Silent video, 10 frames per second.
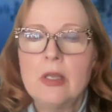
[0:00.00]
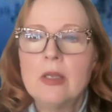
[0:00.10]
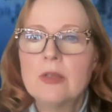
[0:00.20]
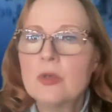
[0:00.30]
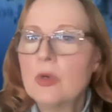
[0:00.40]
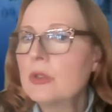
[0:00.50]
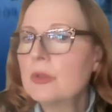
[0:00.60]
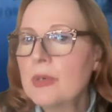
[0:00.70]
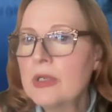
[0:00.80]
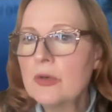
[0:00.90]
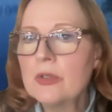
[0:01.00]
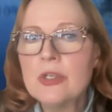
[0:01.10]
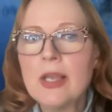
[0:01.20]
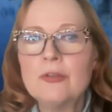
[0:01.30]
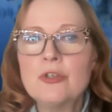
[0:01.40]
So it will bring your
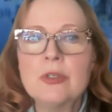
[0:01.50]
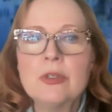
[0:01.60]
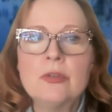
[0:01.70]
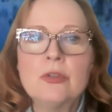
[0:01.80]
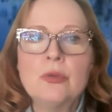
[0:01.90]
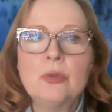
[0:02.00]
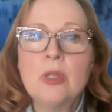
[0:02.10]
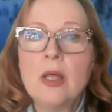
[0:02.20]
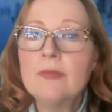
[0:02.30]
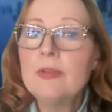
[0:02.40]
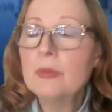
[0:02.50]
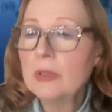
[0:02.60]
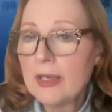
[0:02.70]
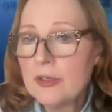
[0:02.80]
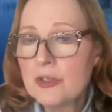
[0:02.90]
attention to love and
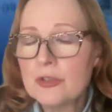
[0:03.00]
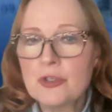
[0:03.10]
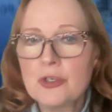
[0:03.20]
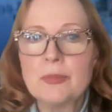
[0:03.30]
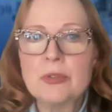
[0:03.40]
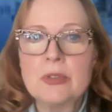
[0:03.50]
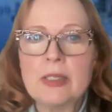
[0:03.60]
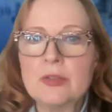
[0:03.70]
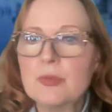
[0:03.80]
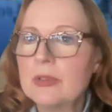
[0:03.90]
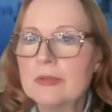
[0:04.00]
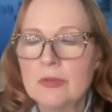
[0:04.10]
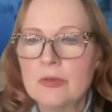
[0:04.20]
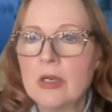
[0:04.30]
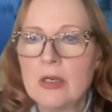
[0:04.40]
relationships. That's what
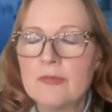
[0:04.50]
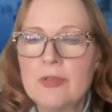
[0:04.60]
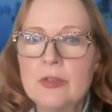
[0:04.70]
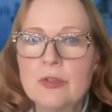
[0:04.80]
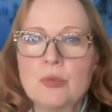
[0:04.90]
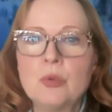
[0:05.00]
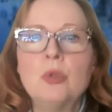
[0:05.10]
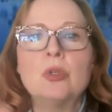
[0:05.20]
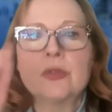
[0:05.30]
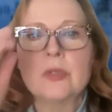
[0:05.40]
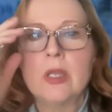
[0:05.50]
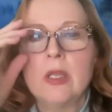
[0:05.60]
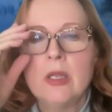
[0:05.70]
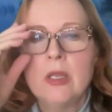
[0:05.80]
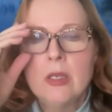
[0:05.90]
Venus rules.
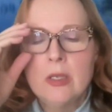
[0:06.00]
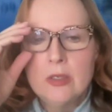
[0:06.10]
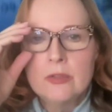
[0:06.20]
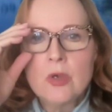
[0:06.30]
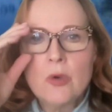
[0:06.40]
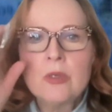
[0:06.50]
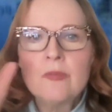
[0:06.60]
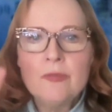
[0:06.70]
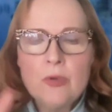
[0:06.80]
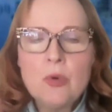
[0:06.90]
So, a few